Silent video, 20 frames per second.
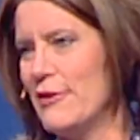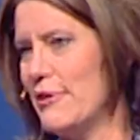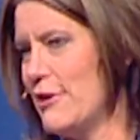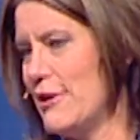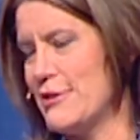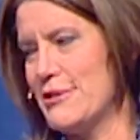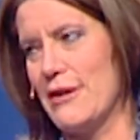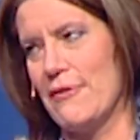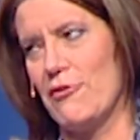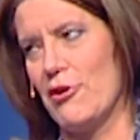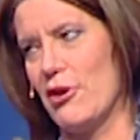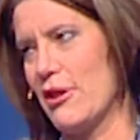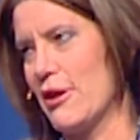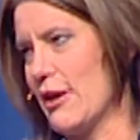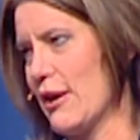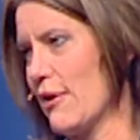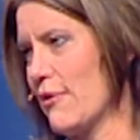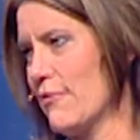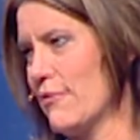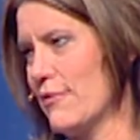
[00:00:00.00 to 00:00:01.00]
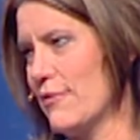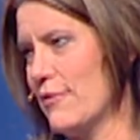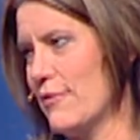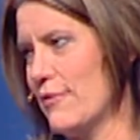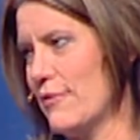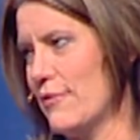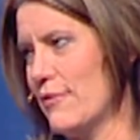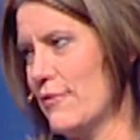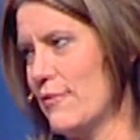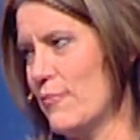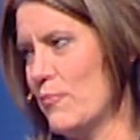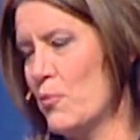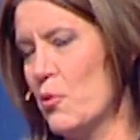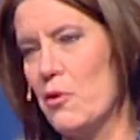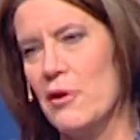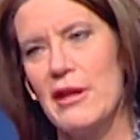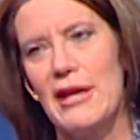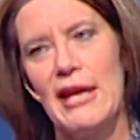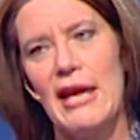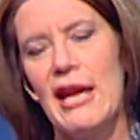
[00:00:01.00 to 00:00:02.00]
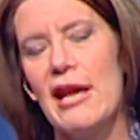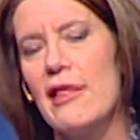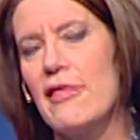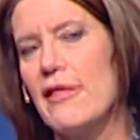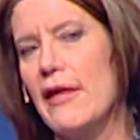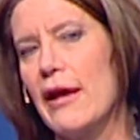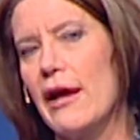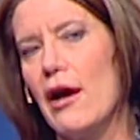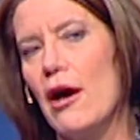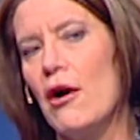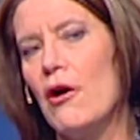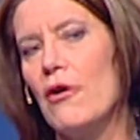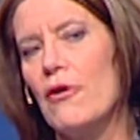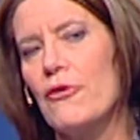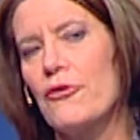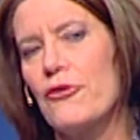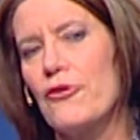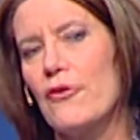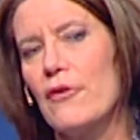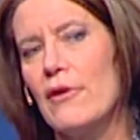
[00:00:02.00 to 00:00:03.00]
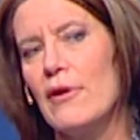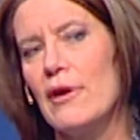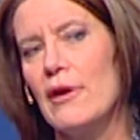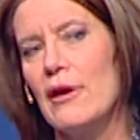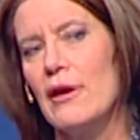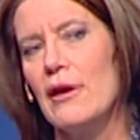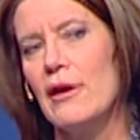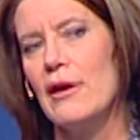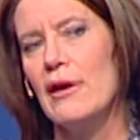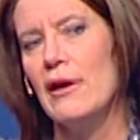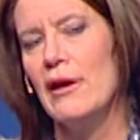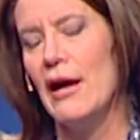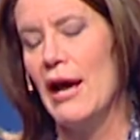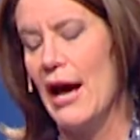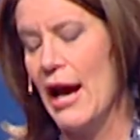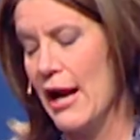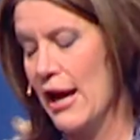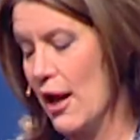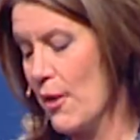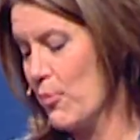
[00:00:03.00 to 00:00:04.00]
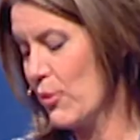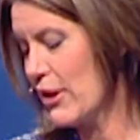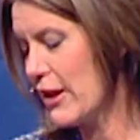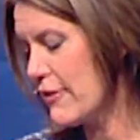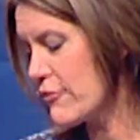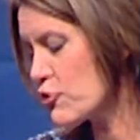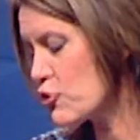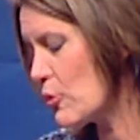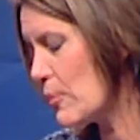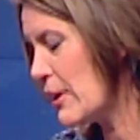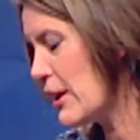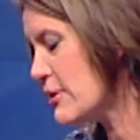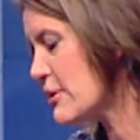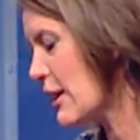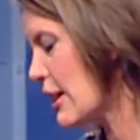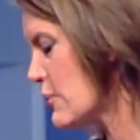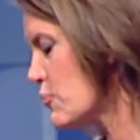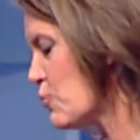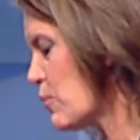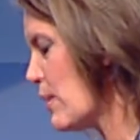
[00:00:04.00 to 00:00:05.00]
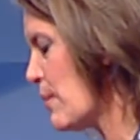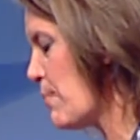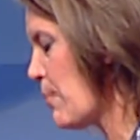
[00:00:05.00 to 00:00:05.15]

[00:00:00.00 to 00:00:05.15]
is everything, more than anything else. And I believe so many times we